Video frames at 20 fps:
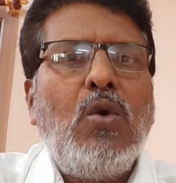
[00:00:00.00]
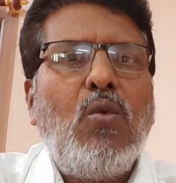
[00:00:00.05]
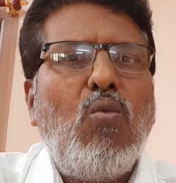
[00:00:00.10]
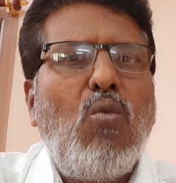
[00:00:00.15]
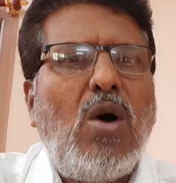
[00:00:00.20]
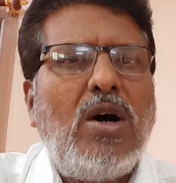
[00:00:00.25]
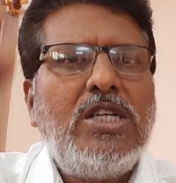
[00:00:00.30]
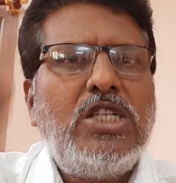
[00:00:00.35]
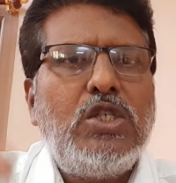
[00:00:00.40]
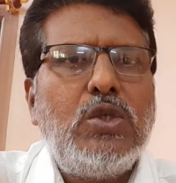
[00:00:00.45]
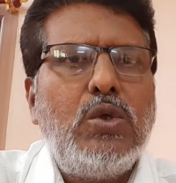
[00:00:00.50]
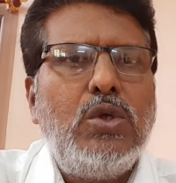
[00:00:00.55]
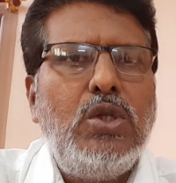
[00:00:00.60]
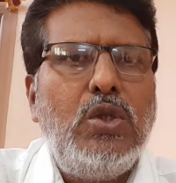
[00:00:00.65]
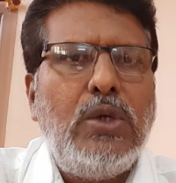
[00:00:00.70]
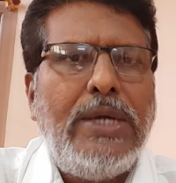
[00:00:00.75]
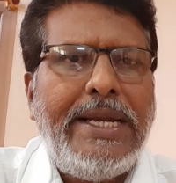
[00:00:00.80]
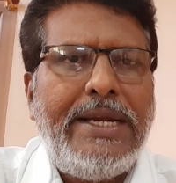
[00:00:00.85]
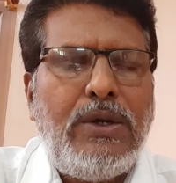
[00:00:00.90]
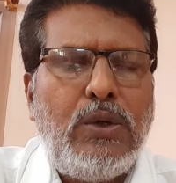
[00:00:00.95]
What should
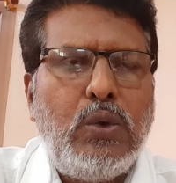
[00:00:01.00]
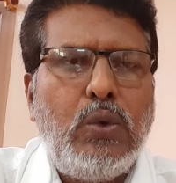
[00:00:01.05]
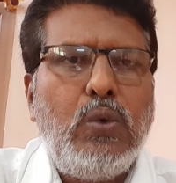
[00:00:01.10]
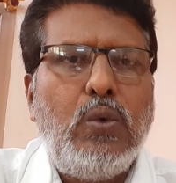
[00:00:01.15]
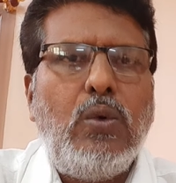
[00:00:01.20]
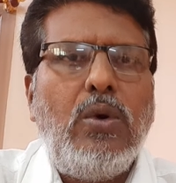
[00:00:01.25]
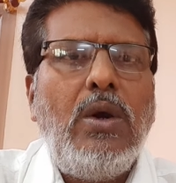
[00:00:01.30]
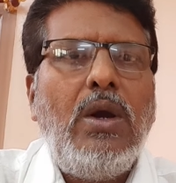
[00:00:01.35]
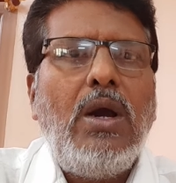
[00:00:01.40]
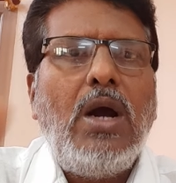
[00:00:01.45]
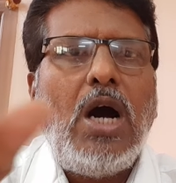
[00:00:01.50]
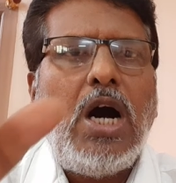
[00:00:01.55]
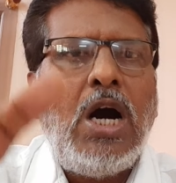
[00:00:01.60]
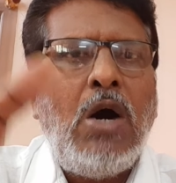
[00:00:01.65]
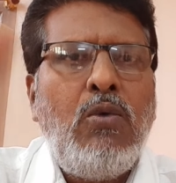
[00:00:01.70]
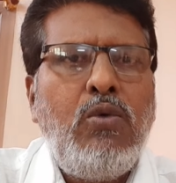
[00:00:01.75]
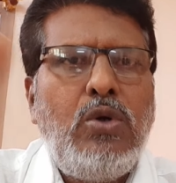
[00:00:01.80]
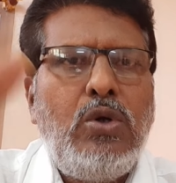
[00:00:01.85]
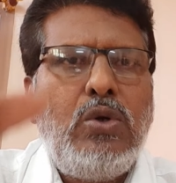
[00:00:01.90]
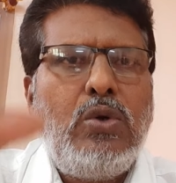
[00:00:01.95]
they do?
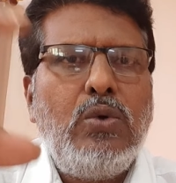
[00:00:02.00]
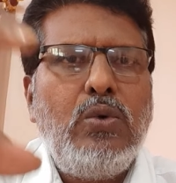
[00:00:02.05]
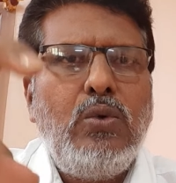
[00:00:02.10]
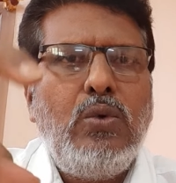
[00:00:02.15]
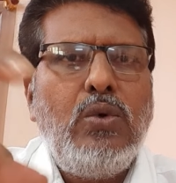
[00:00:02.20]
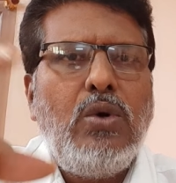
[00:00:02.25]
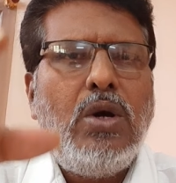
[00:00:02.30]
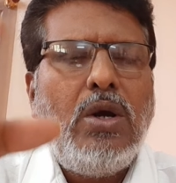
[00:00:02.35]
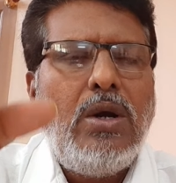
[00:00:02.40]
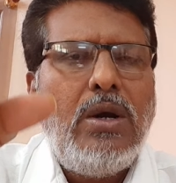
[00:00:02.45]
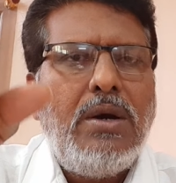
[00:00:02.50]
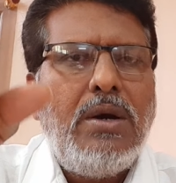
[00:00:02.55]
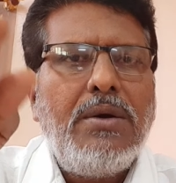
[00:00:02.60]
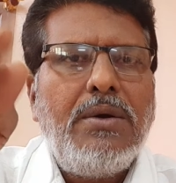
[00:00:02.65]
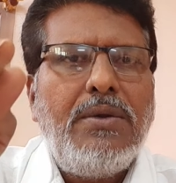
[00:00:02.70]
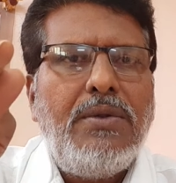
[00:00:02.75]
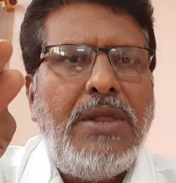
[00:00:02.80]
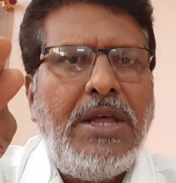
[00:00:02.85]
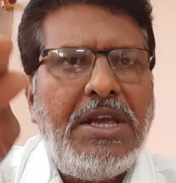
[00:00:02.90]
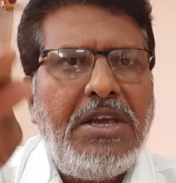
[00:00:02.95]
How to
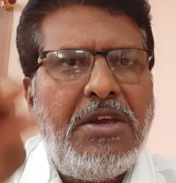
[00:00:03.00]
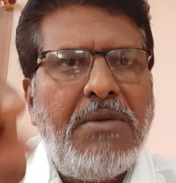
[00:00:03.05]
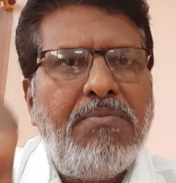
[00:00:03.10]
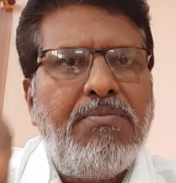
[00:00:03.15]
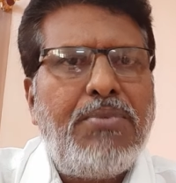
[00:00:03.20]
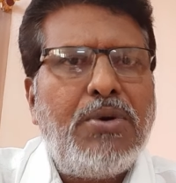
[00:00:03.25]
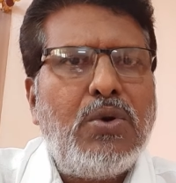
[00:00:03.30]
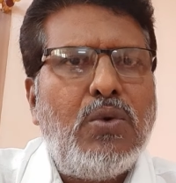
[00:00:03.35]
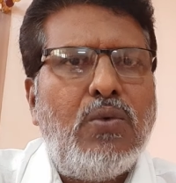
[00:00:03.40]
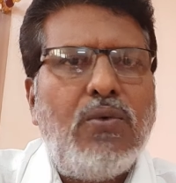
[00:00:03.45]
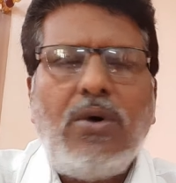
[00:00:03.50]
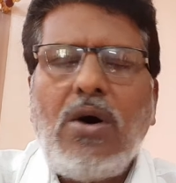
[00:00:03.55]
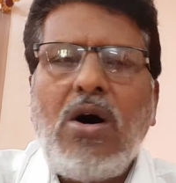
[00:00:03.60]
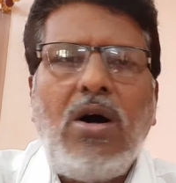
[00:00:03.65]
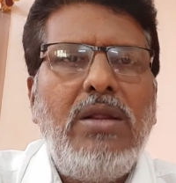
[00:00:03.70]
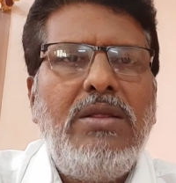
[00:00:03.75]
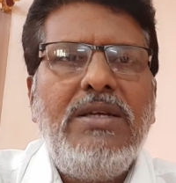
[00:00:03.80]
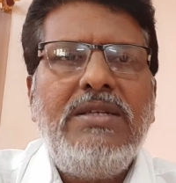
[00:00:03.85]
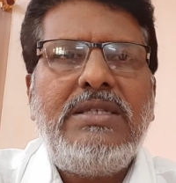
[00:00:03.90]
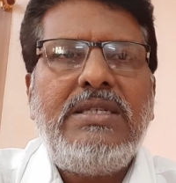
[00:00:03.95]
they improve?
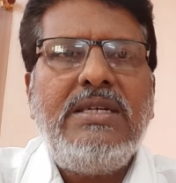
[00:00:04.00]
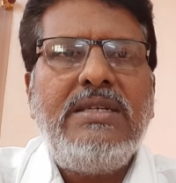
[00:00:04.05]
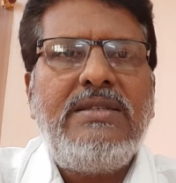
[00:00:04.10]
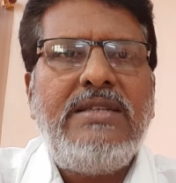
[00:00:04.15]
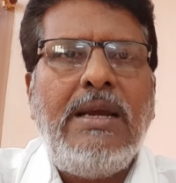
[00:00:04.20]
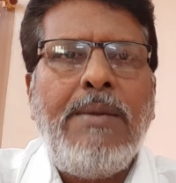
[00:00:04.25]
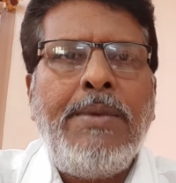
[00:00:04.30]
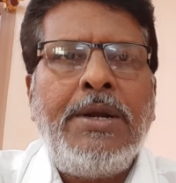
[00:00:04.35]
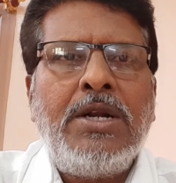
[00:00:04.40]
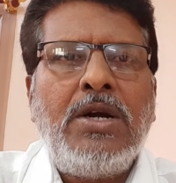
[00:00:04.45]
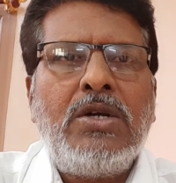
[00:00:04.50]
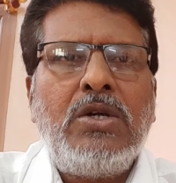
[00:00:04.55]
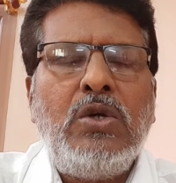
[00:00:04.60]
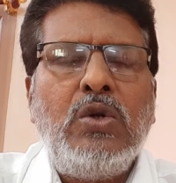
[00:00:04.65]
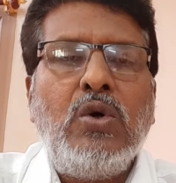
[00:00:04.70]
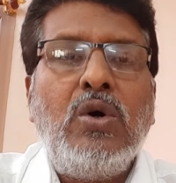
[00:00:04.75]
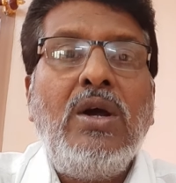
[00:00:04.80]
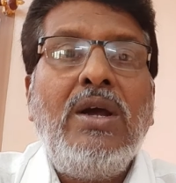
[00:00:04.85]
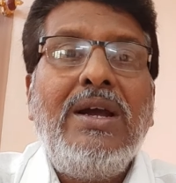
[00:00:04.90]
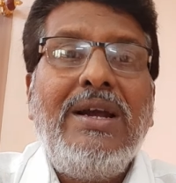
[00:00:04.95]
All these things they may not
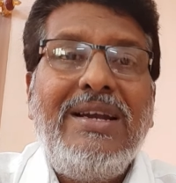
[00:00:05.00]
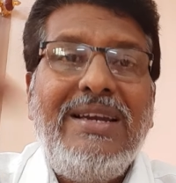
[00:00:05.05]
know.